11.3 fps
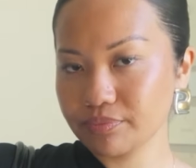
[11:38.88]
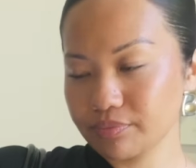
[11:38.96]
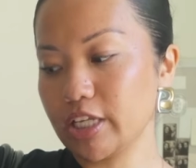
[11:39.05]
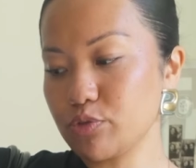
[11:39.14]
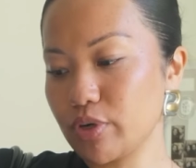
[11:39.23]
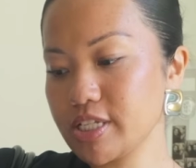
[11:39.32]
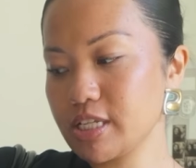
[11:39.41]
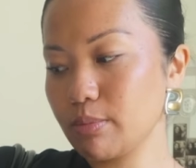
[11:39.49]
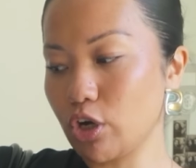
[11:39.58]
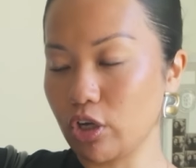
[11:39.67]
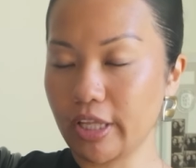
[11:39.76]
Let's run
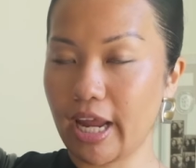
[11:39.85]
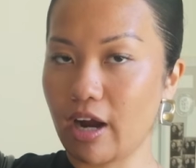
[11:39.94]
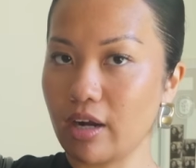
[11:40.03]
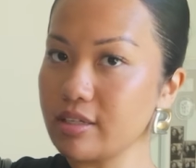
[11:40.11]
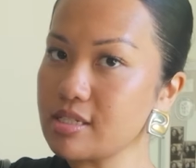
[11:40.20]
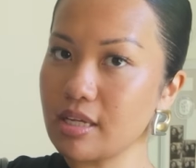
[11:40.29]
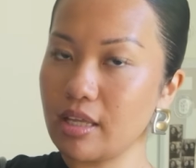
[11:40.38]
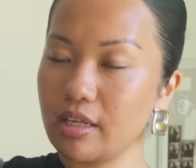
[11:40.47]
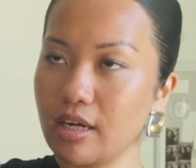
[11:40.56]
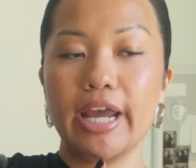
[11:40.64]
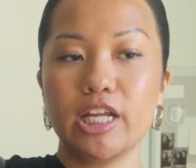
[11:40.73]
some girly errands
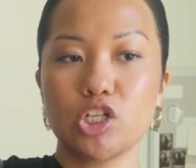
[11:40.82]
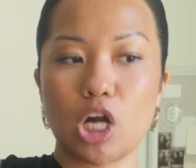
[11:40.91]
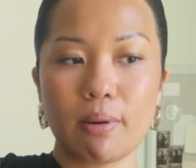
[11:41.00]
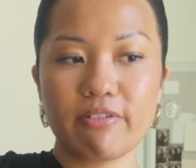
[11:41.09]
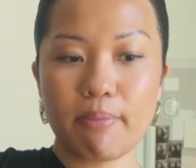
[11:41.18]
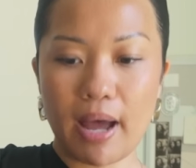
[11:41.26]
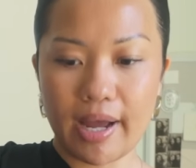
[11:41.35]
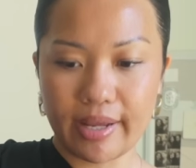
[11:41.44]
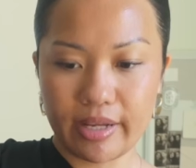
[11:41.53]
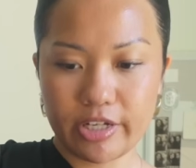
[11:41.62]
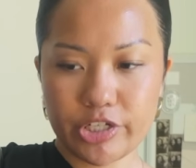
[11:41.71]
together. I need to drop off a
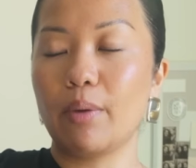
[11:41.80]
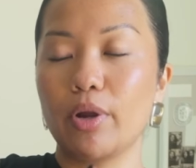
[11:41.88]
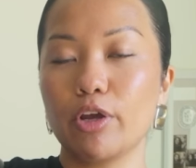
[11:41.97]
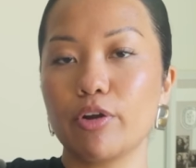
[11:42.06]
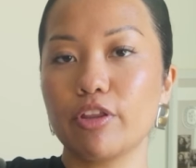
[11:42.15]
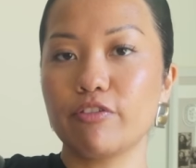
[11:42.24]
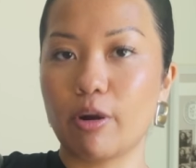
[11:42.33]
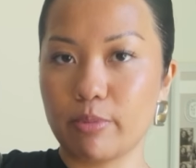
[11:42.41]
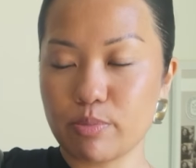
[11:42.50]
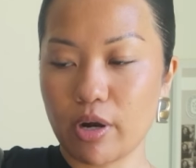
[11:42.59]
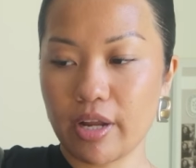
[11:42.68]
package. I want to go to the
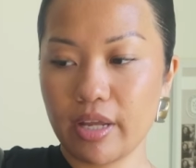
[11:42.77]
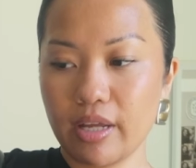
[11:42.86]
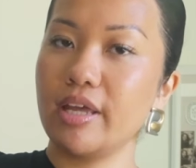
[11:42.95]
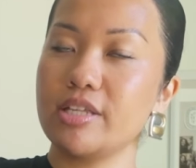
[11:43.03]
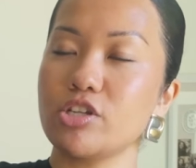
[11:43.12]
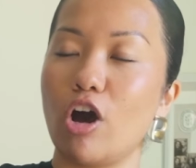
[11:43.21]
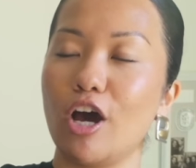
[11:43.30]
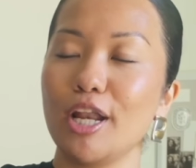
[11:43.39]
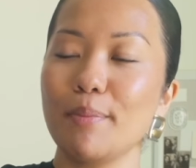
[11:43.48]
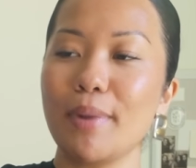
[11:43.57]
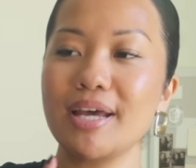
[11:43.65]
farmer's market. It's
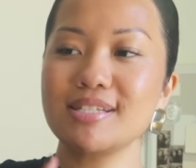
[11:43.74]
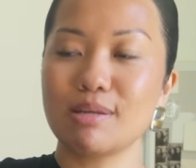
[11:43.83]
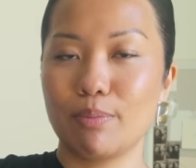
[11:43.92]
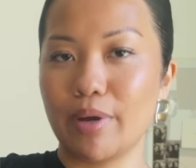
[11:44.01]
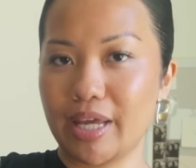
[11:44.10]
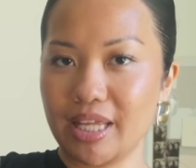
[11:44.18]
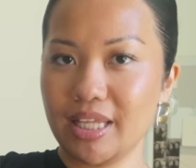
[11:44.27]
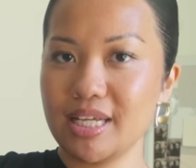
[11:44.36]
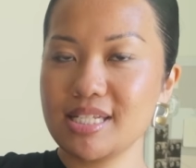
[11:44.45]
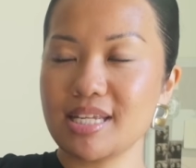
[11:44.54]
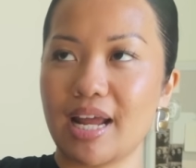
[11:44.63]
on my summer bucket
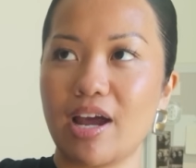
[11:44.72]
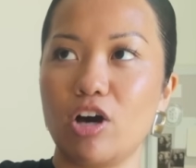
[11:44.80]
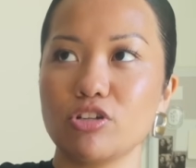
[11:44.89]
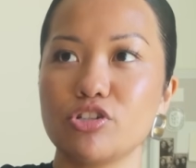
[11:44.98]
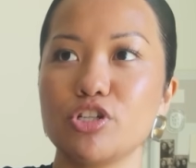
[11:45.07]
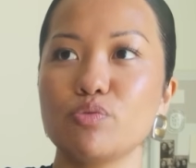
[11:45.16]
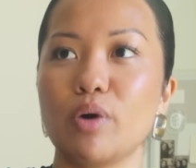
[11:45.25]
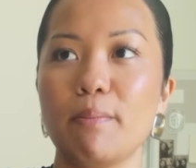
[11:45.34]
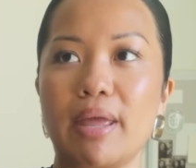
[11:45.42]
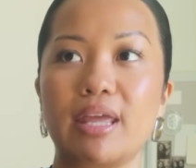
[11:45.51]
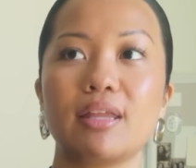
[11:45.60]
list, and I also just want to
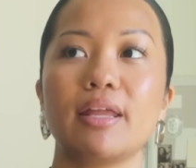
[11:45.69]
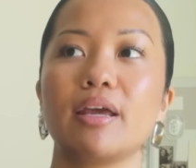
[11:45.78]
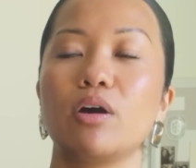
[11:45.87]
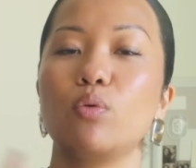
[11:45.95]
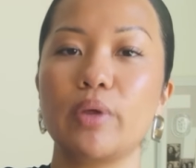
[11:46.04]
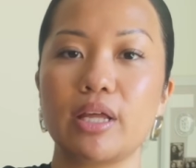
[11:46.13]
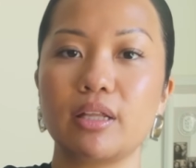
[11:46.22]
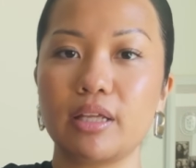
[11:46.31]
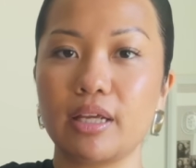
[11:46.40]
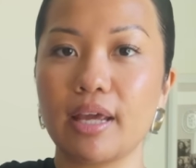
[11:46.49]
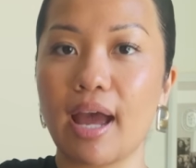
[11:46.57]
make it like a
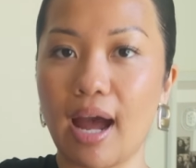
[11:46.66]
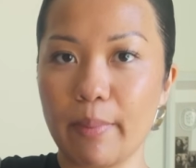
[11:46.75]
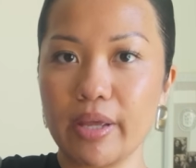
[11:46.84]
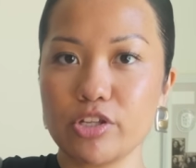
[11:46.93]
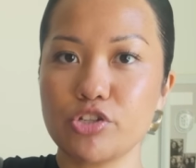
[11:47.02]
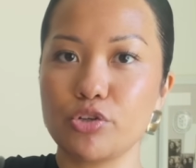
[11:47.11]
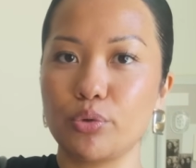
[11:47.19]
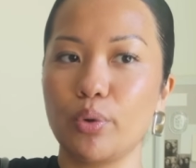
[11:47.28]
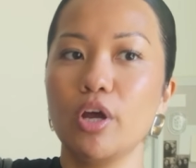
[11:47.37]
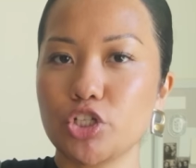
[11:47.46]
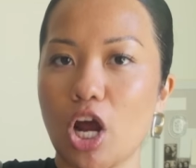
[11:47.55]
weekly habit to
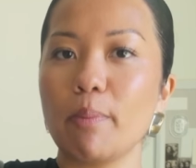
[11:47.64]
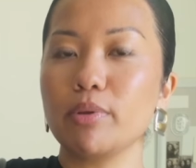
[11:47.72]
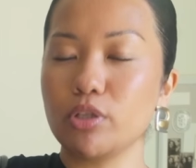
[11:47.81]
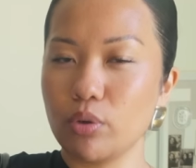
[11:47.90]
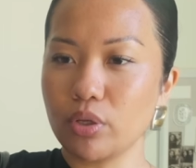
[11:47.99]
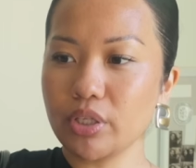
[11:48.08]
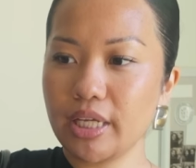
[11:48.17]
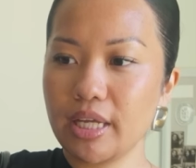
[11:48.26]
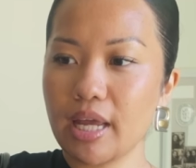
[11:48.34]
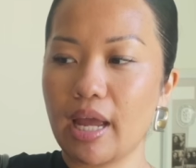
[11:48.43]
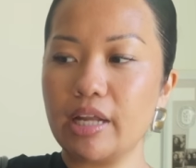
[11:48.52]
shop
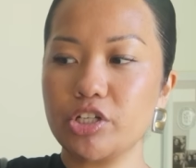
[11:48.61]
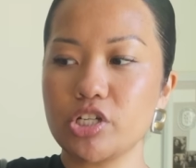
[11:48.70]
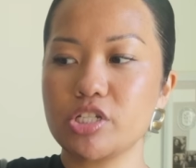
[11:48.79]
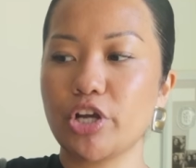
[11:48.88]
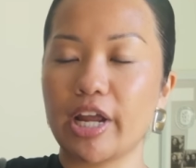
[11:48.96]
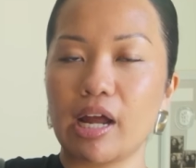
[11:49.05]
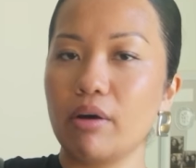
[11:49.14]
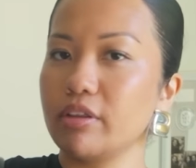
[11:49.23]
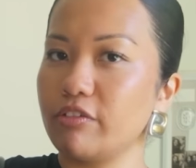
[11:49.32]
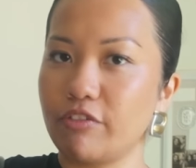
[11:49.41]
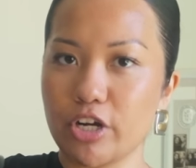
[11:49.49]
locally and just check out
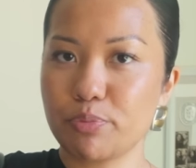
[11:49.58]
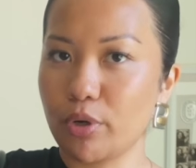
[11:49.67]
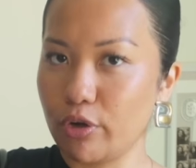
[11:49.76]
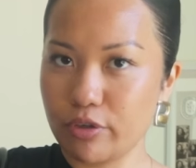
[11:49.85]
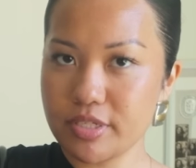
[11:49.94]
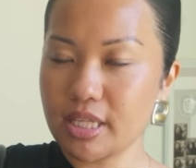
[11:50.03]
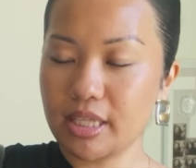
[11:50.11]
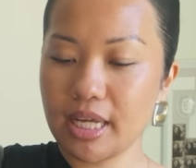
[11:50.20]
the fresh produce that they